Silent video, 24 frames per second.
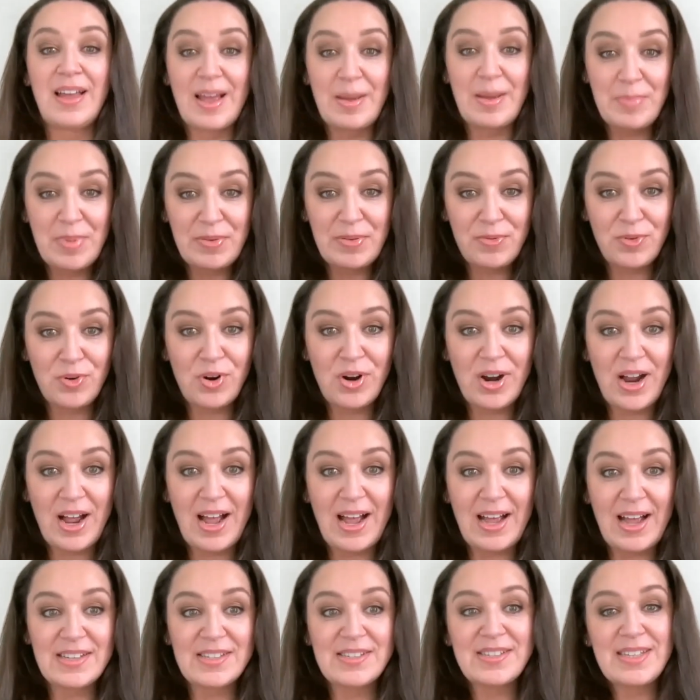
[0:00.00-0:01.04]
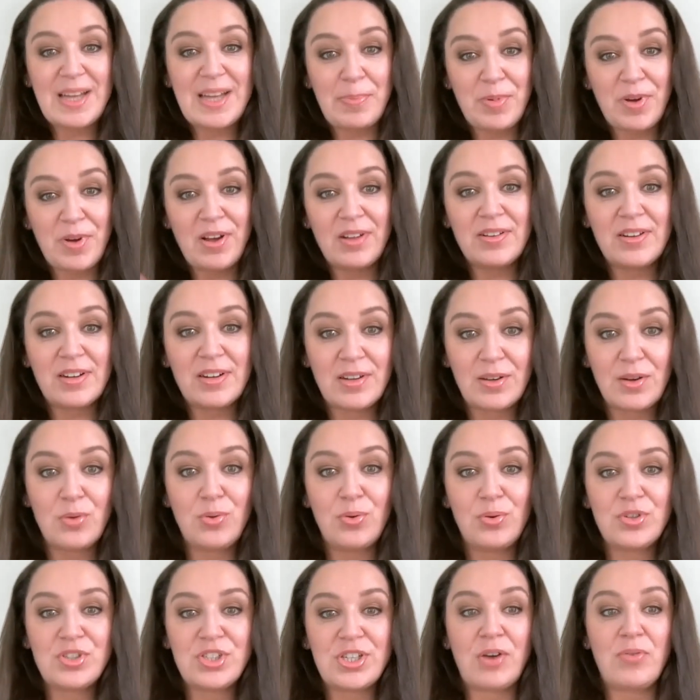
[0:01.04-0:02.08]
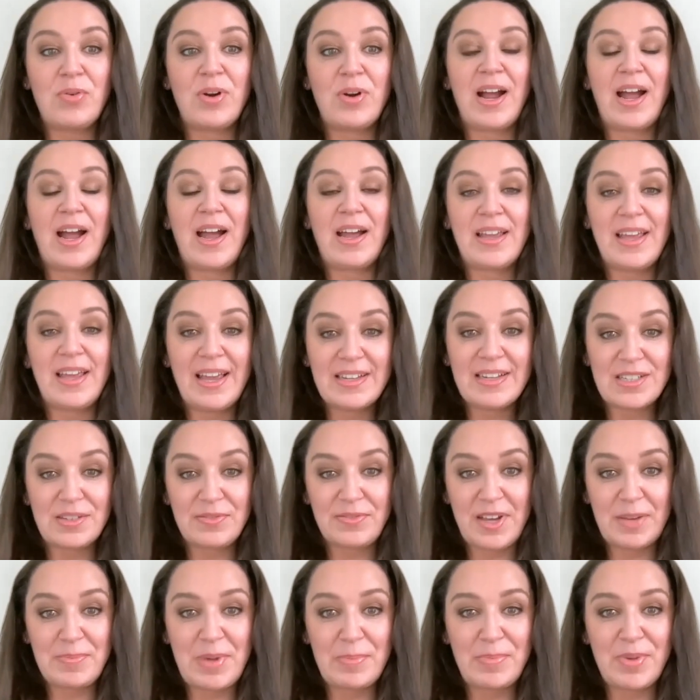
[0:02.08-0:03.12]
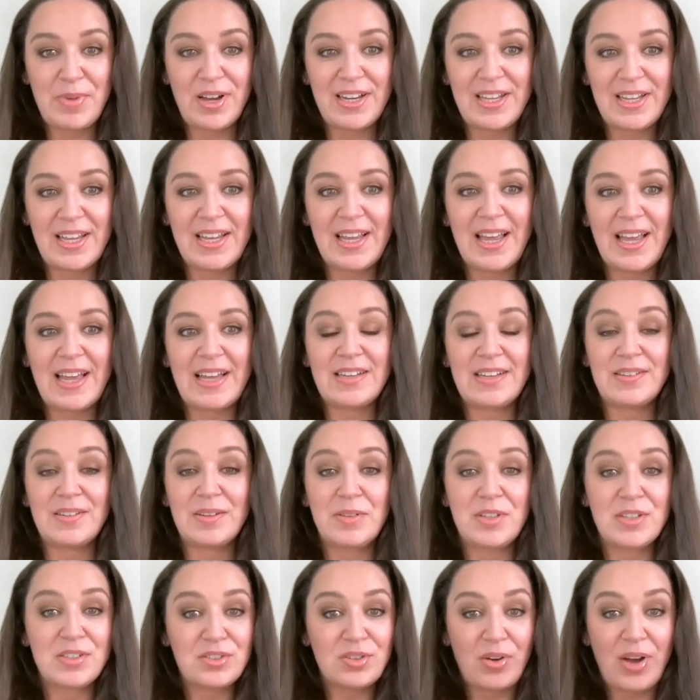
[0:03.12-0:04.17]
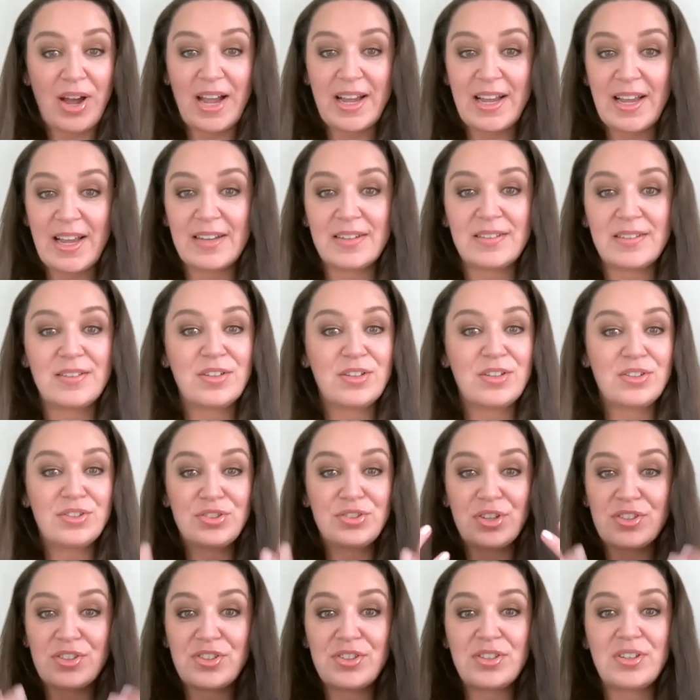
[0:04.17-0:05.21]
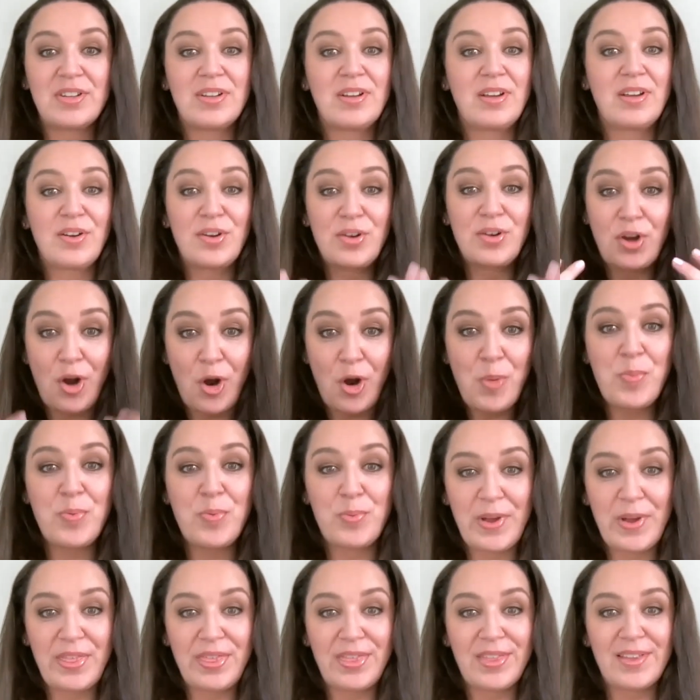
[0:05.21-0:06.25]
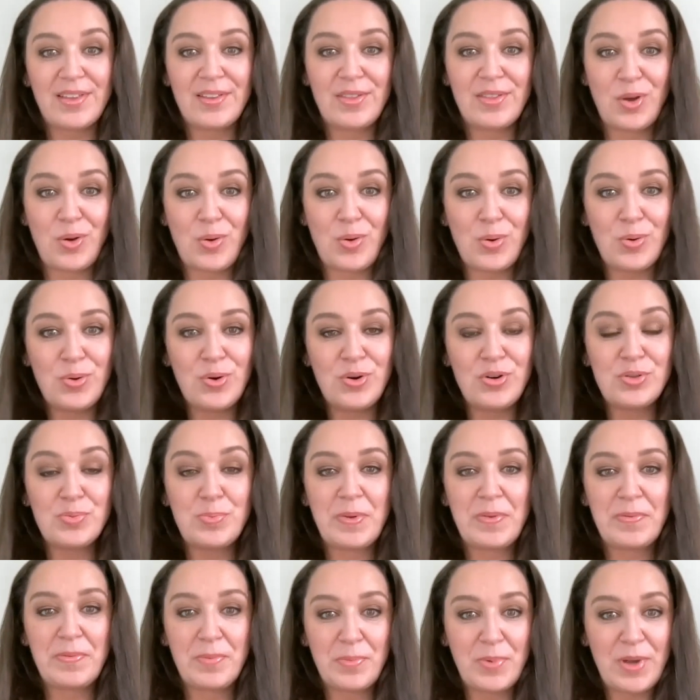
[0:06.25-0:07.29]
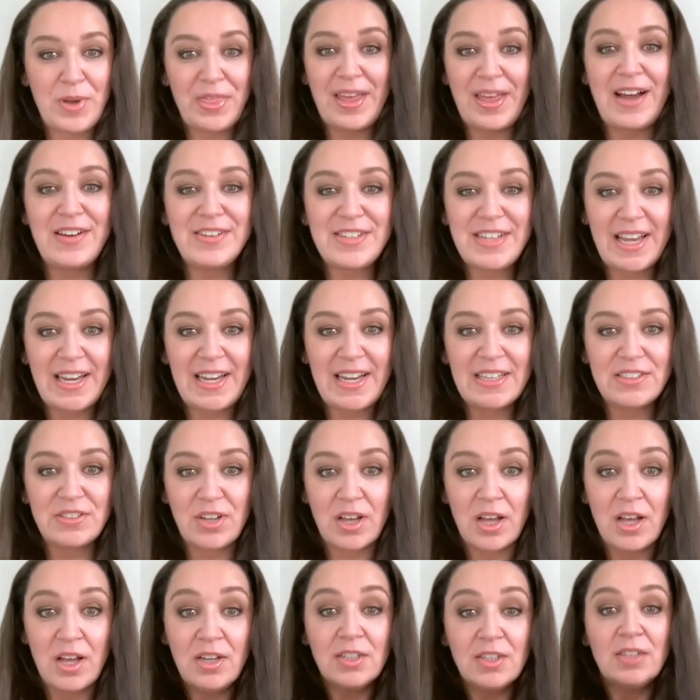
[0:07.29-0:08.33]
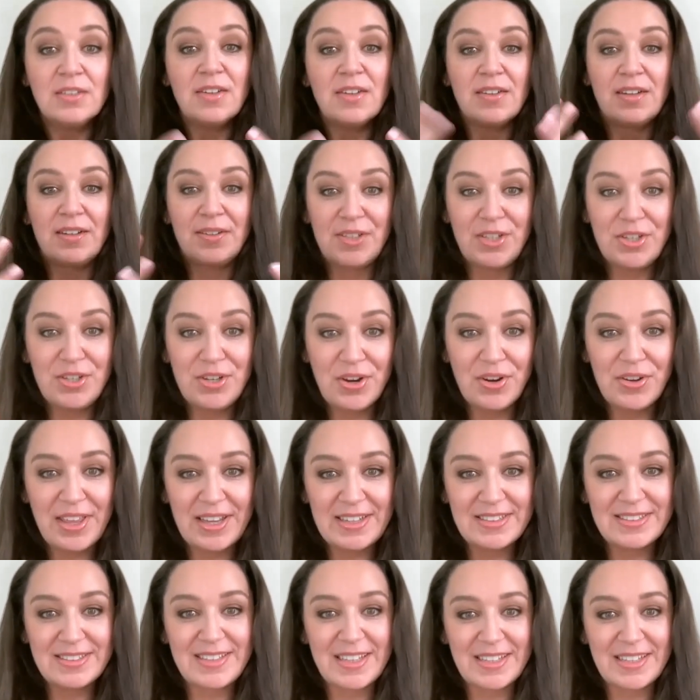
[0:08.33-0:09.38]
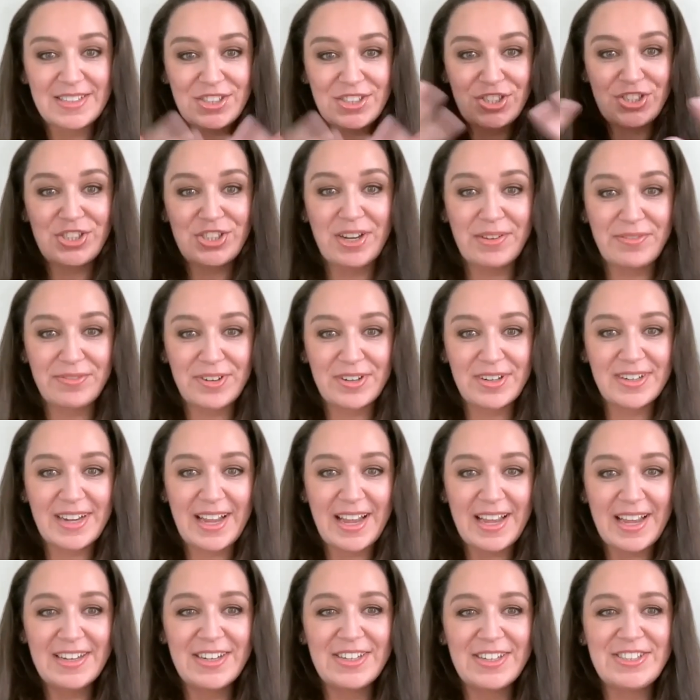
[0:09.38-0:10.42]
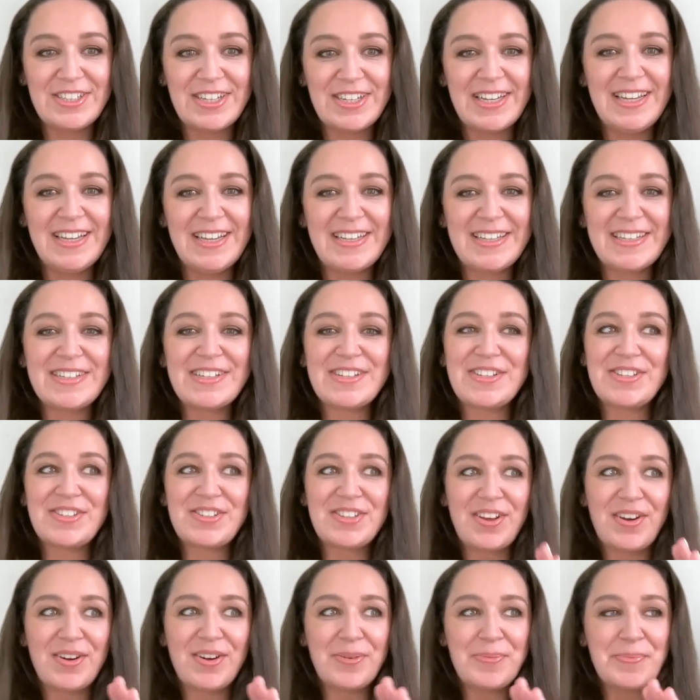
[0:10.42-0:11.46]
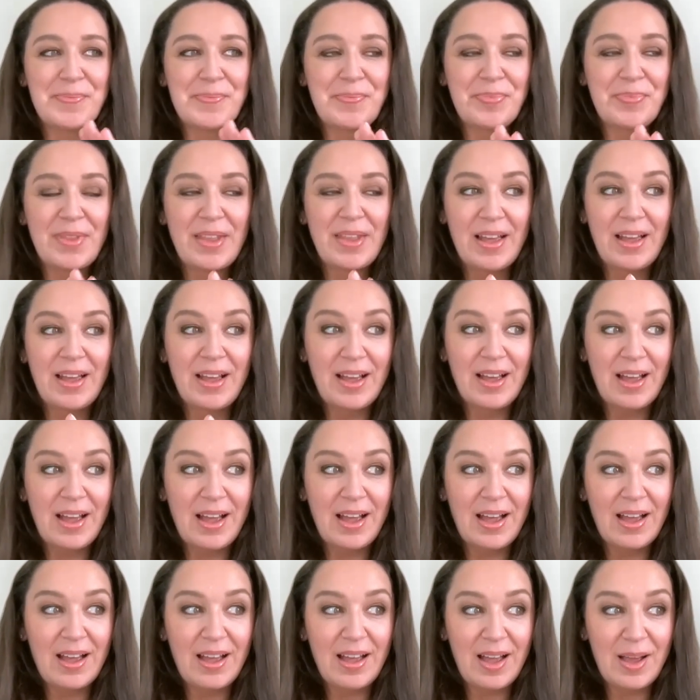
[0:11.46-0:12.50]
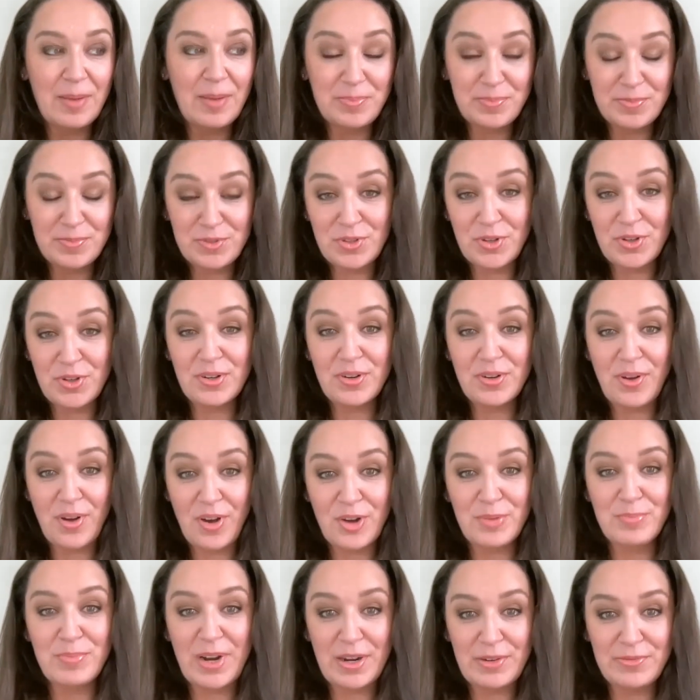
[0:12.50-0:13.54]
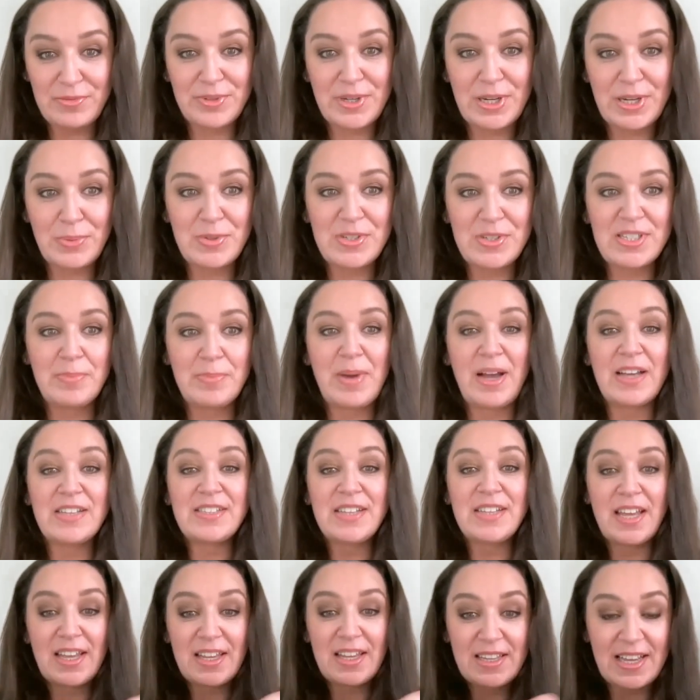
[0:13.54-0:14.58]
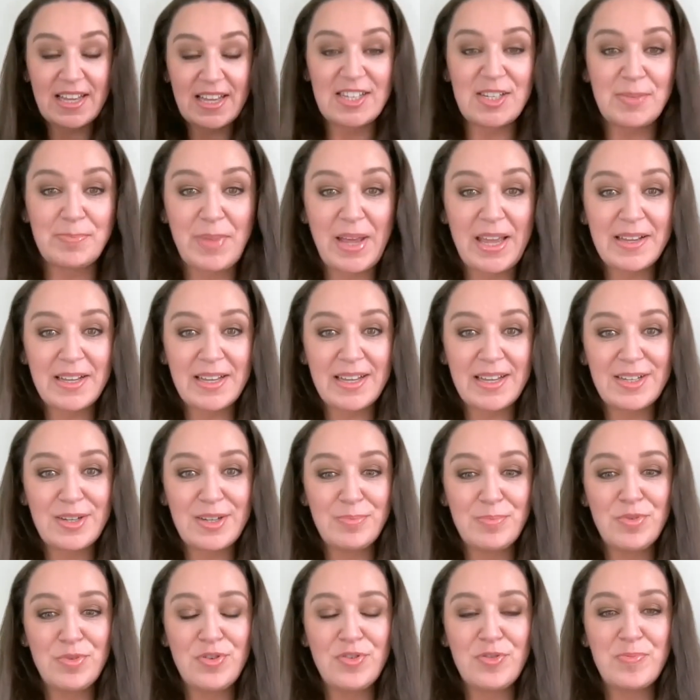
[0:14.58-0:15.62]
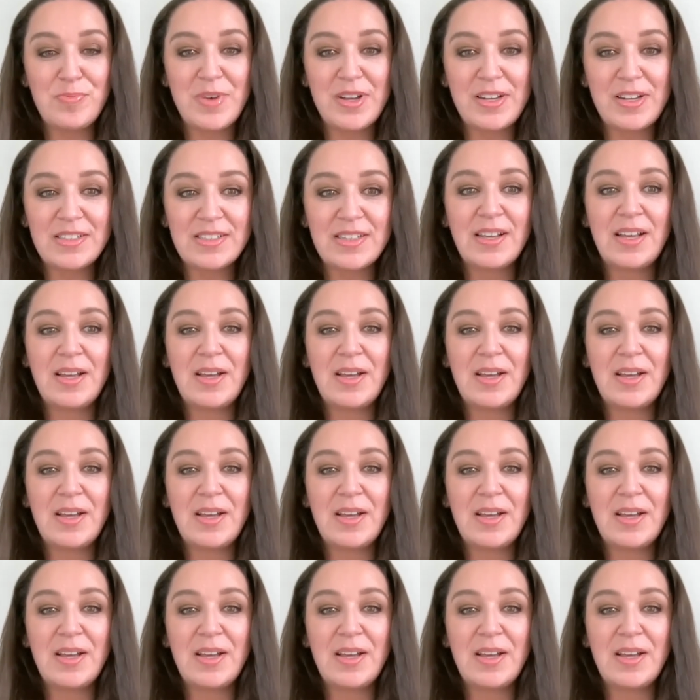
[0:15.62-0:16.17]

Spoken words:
And before I step under the cold shower, I activate my body again. So I can just cope with the cold without getting into the, that shiver energy. So I turn on my frequency by saying yes, make the movement.